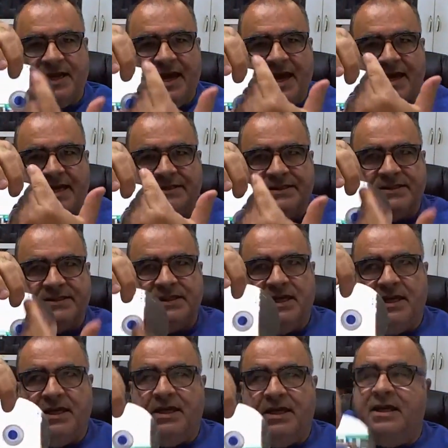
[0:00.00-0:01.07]
as
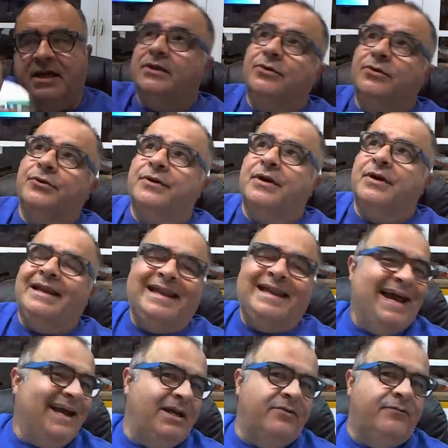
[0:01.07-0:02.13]
your
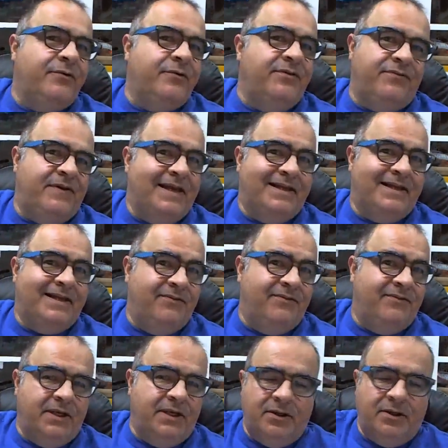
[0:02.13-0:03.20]
line of
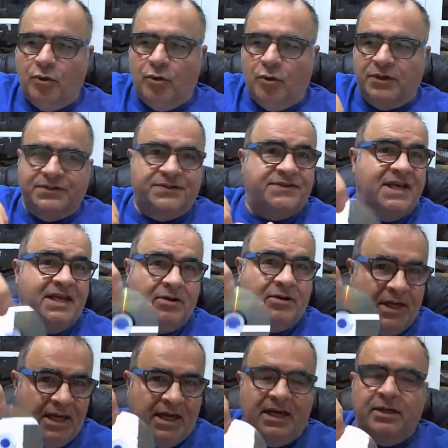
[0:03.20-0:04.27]
reflectivity or a center
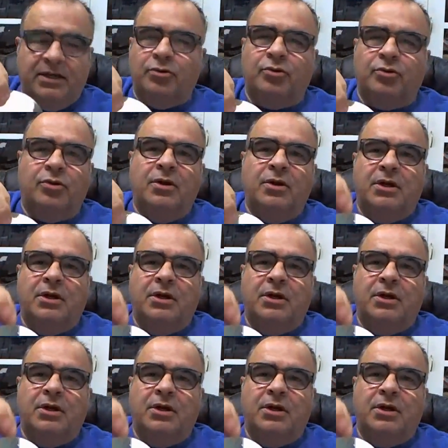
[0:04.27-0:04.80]
line, or